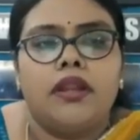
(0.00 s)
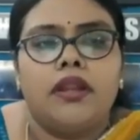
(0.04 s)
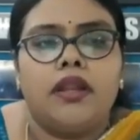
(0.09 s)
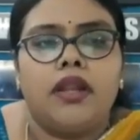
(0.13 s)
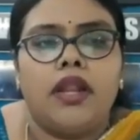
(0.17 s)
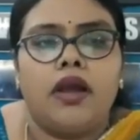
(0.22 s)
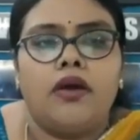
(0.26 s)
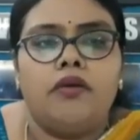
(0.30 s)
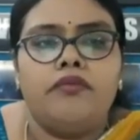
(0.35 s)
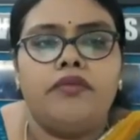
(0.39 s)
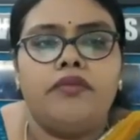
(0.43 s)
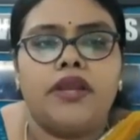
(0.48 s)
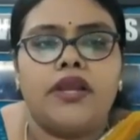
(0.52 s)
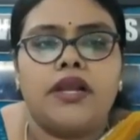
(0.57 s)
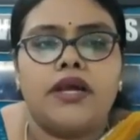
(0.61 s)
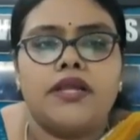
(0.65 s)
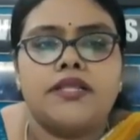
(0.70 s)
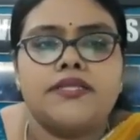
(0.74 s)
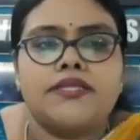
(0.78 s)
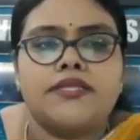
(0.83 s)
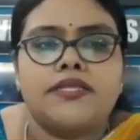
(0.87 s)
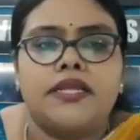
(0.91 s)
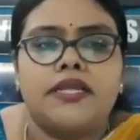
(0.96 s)
Now we
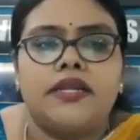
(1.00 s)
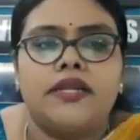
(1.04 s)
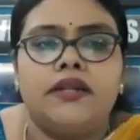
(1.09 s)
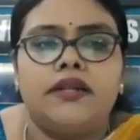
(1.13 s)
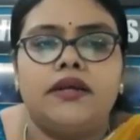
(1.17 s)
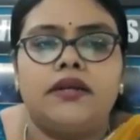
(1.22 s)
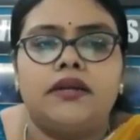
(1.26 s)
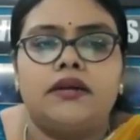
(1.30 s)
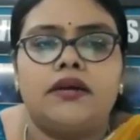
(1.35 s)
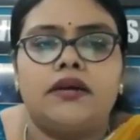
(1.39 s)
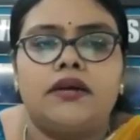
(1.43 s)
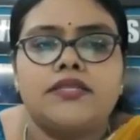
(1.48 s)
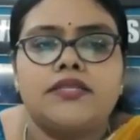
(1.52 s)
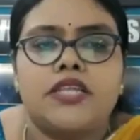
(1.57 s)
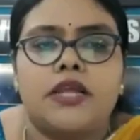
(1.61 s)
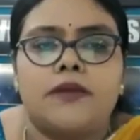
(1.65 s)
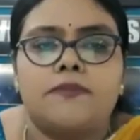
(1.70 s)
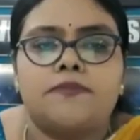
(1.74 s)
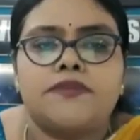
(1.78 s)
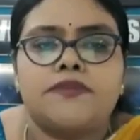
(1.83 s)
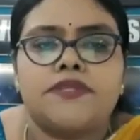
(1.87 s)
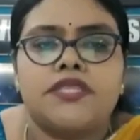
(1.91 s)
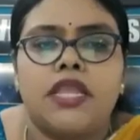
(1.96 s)
consider a
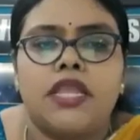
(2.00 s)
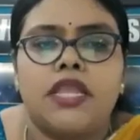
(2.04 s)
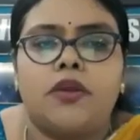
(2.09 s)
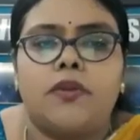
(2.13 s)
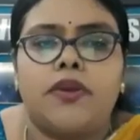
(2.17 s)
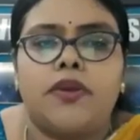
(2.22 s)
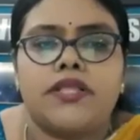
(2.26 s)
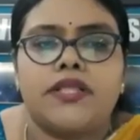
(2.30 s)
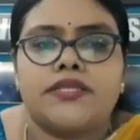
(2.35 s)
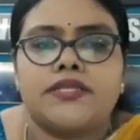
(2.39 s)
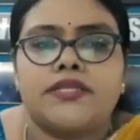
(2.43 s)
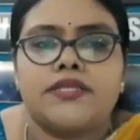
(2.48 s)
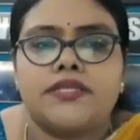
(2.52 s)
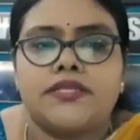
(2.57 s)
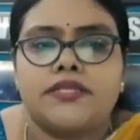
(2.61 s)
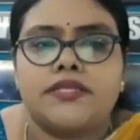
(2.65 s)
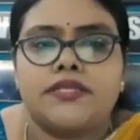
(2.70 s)
subsequence.